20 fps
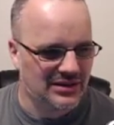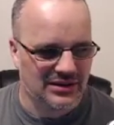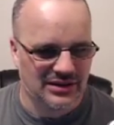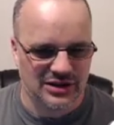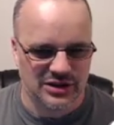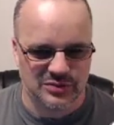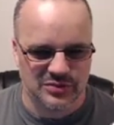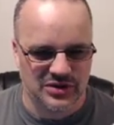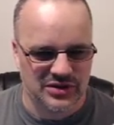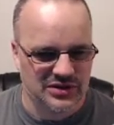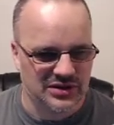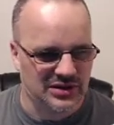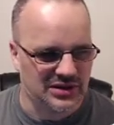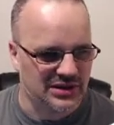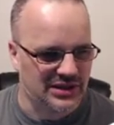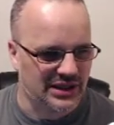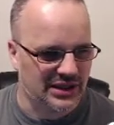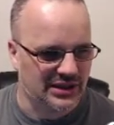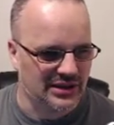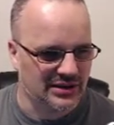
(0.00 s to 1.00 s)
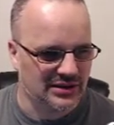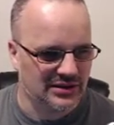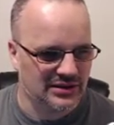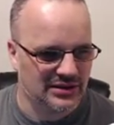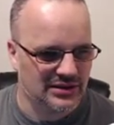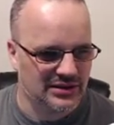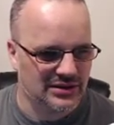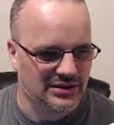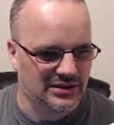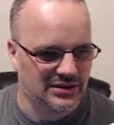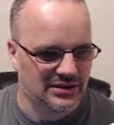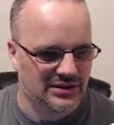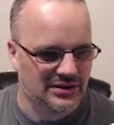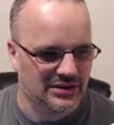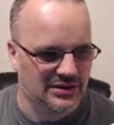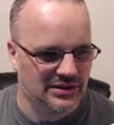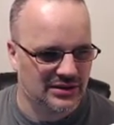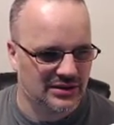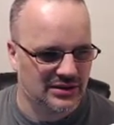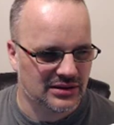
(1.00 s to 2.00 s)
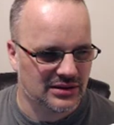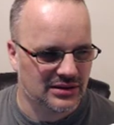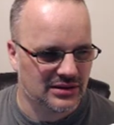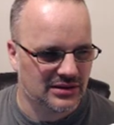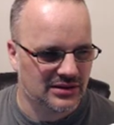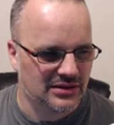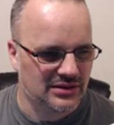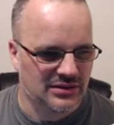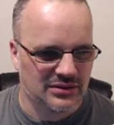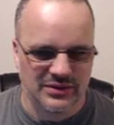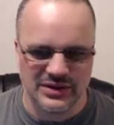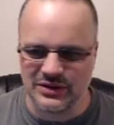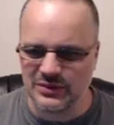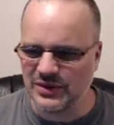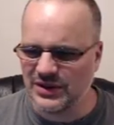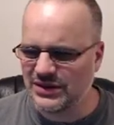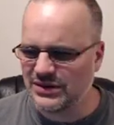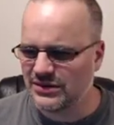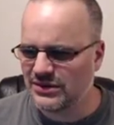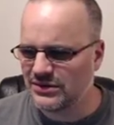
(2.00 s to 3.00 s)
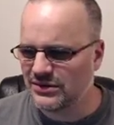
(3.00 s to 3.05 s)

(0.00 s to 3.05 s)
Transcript: Hbox container. Wait, what?